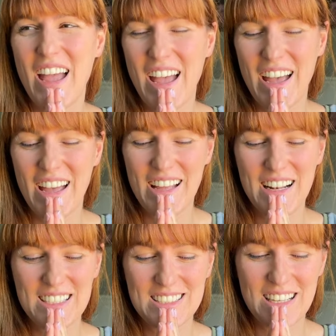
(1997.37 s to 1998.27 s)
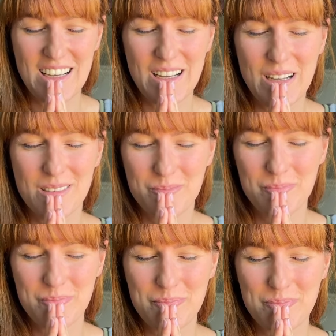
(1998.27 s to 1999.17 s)
and
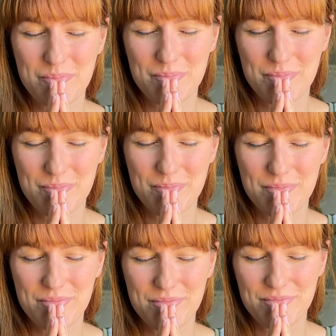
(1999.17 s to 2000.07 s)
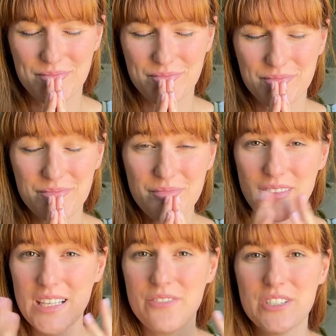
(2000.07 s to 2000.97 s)
um, hmm
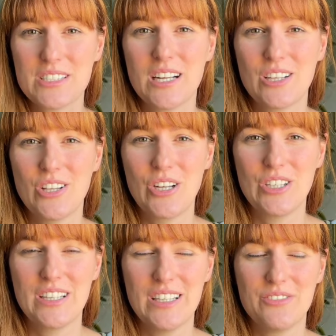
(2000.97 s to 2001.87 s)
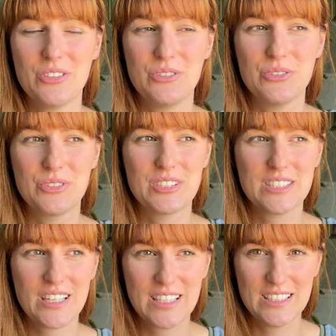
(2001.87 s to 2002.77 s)
if you stuck along if you
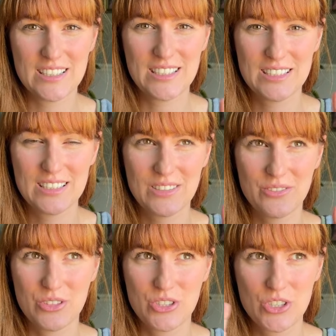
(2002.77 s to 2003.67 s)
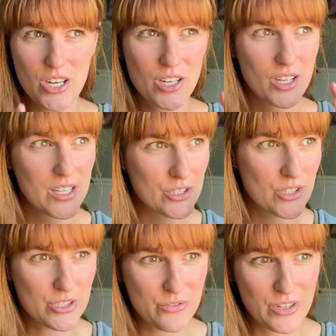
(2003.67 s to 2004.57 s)
stuck into this if you stuck into
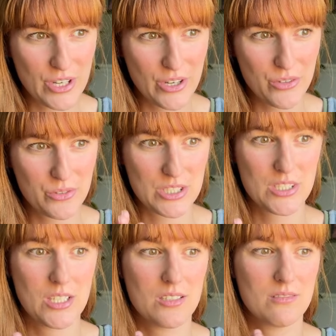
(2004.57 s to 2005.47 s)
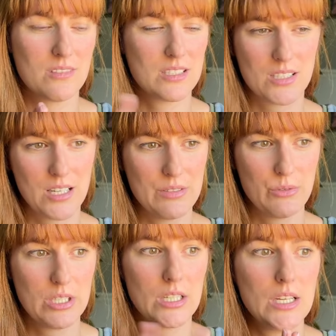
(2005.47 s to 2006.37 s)
this video which is not that's kind of
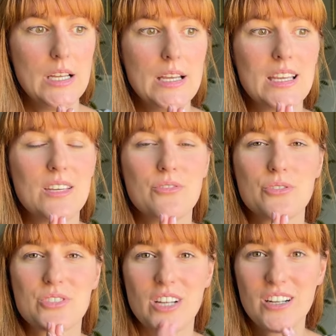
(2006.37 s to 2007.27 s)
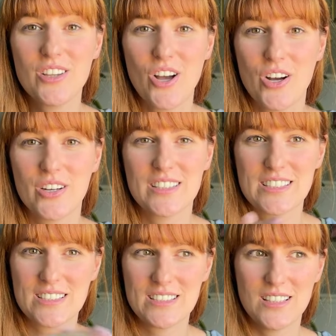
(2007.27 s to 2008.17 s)
weird if you stuck along
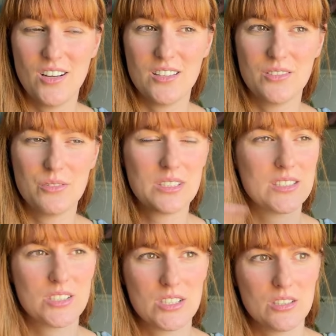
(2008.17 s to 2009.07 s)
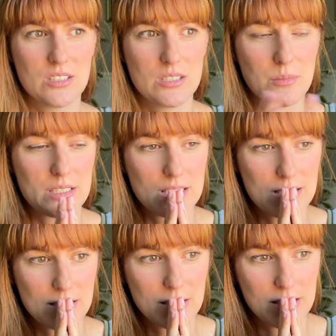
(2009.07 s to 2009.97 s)
this long it still doesn't make
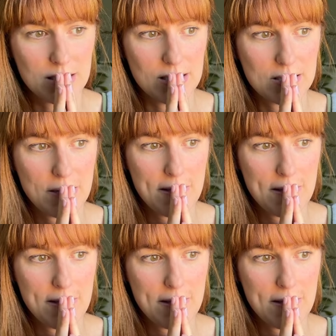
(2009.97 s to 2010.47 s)
sense my goodness